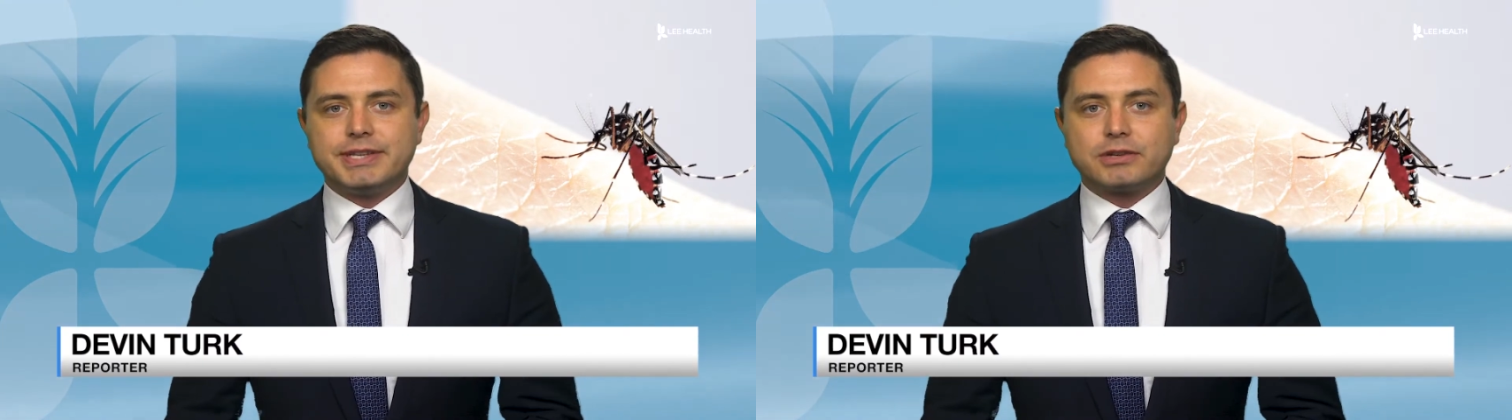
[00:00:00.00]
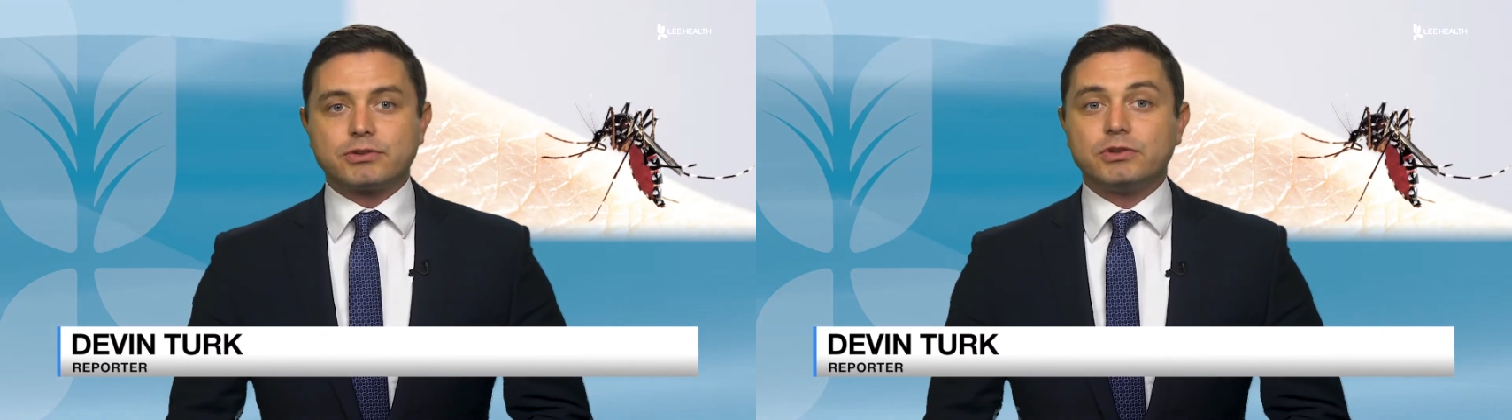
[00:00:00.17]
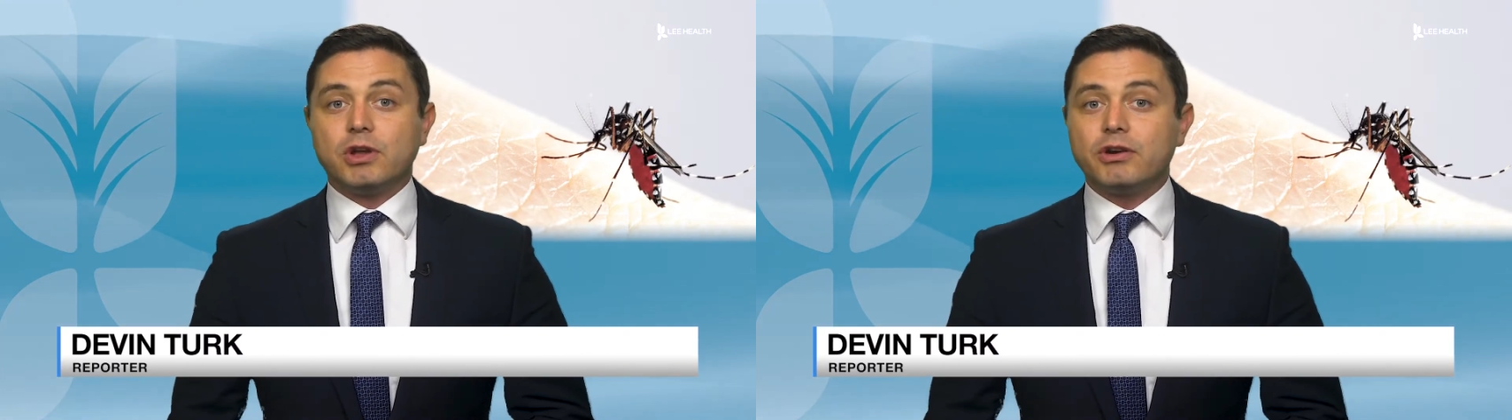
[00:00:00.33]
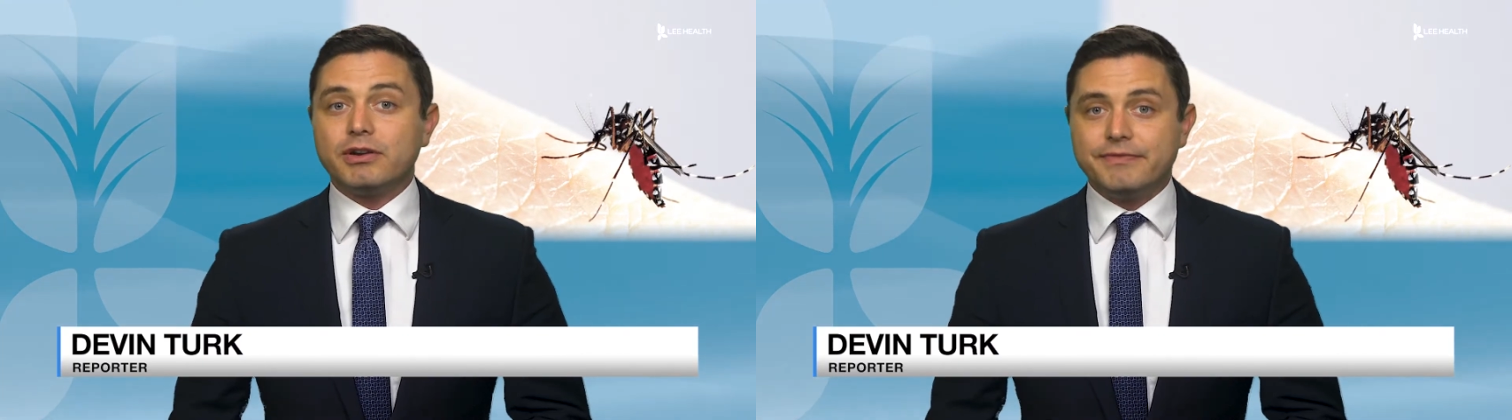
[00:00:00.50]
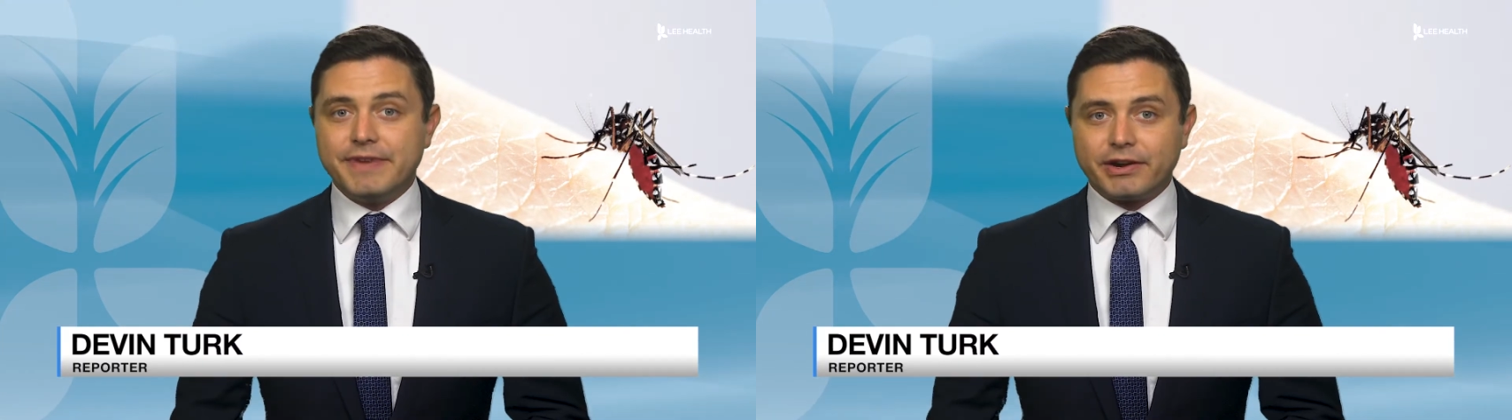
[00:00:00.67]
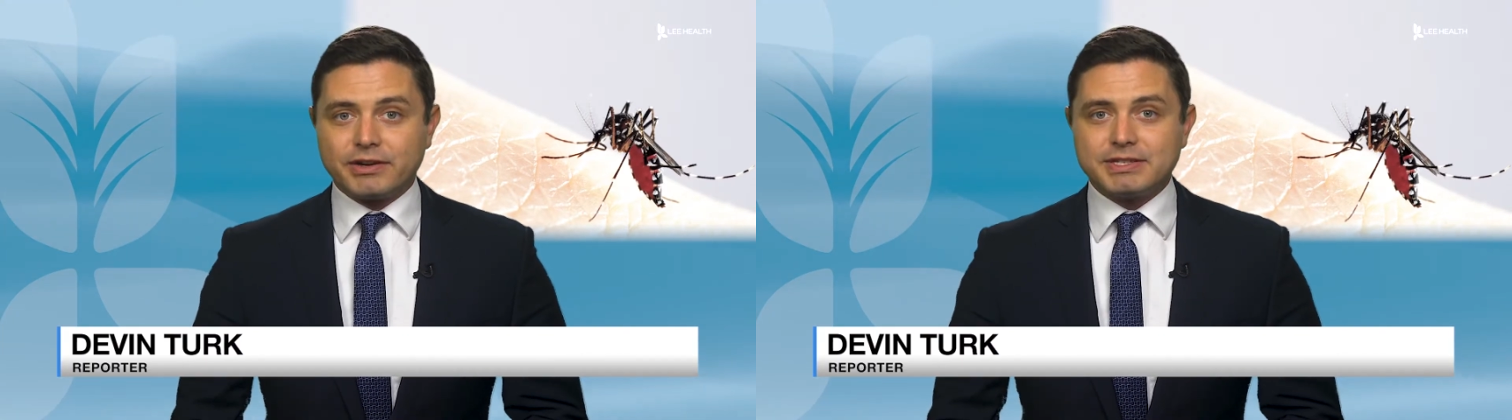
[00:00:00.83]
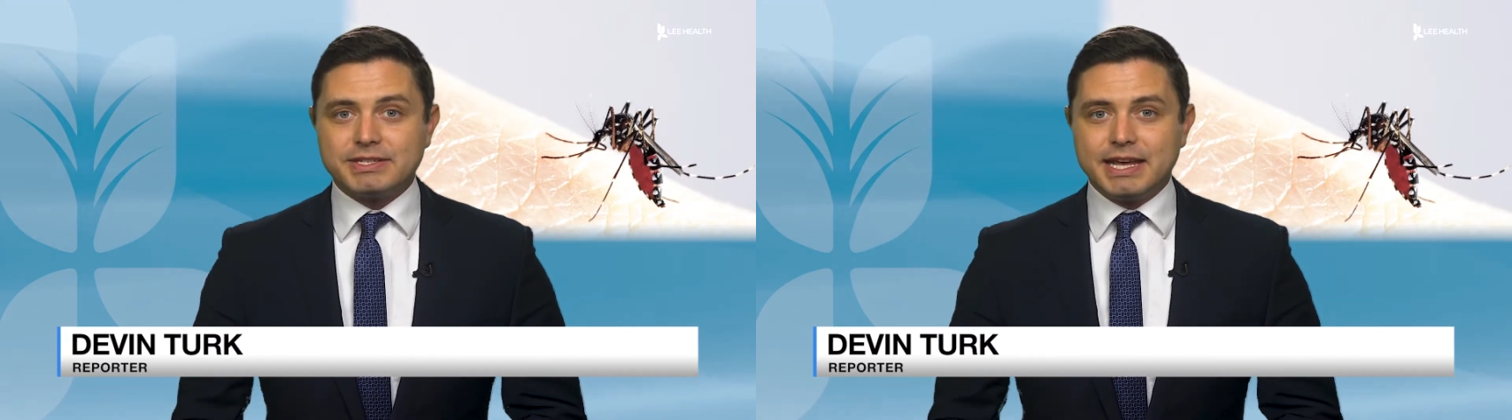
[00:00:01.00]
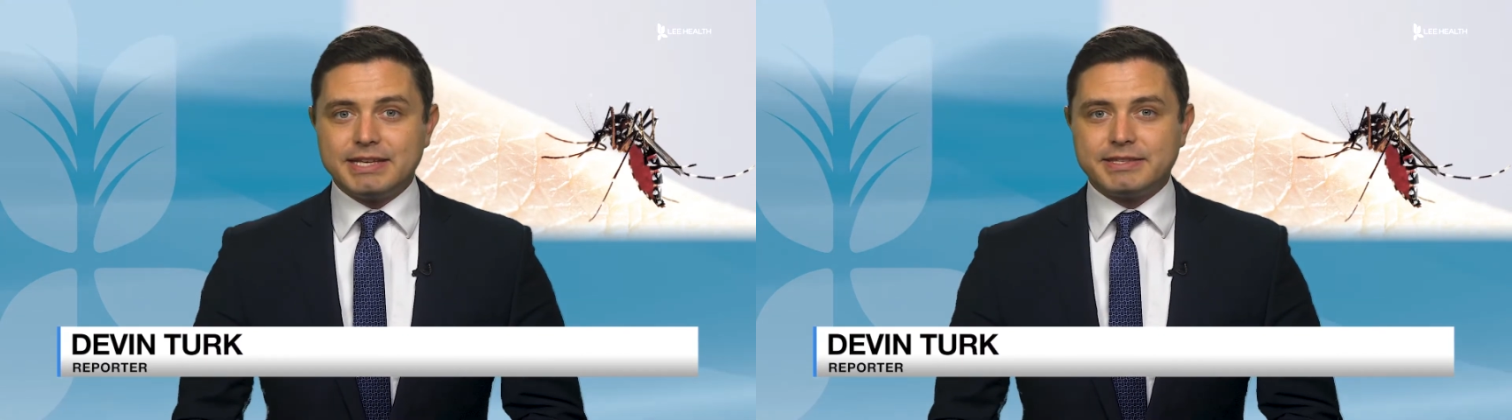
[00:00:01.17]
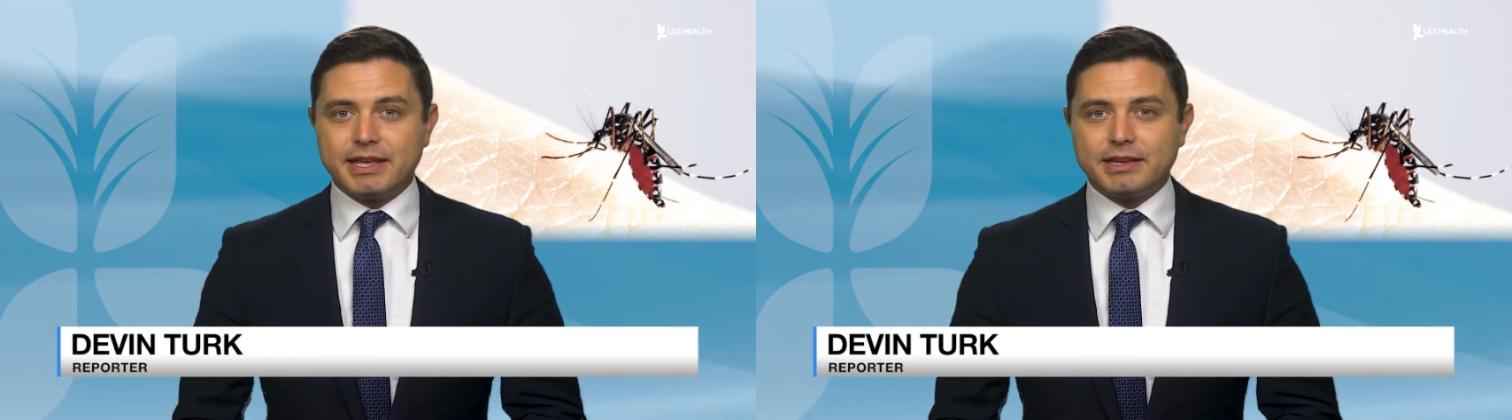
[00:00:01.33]
Doctor Laura Veras
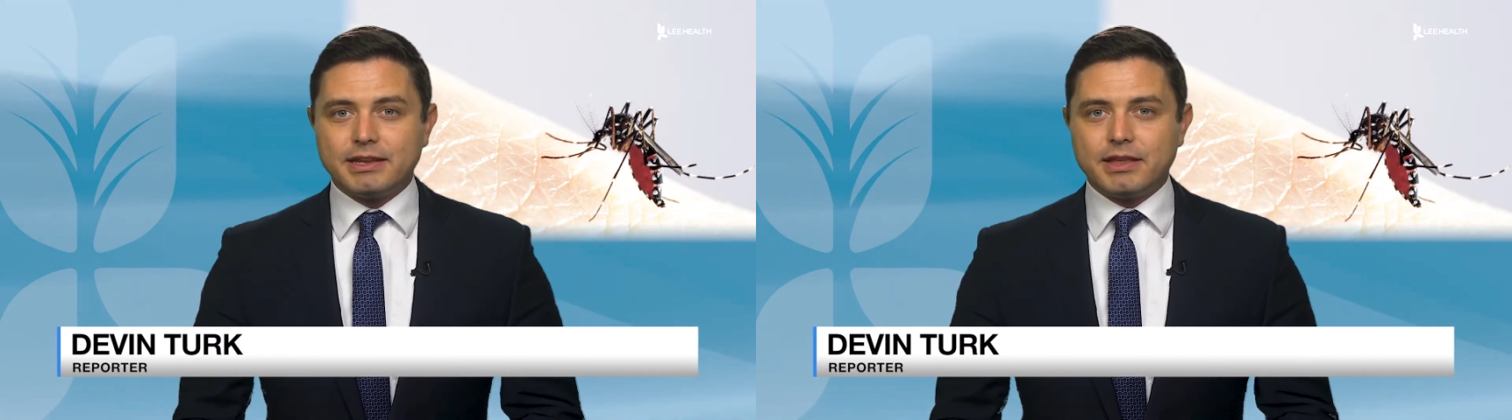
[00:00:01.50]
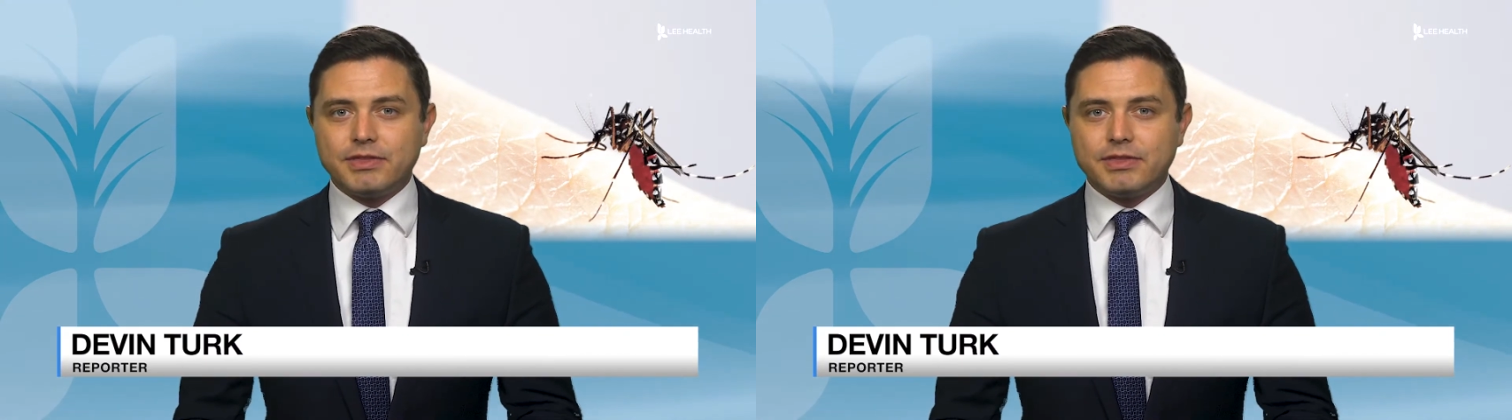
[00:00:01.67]
says that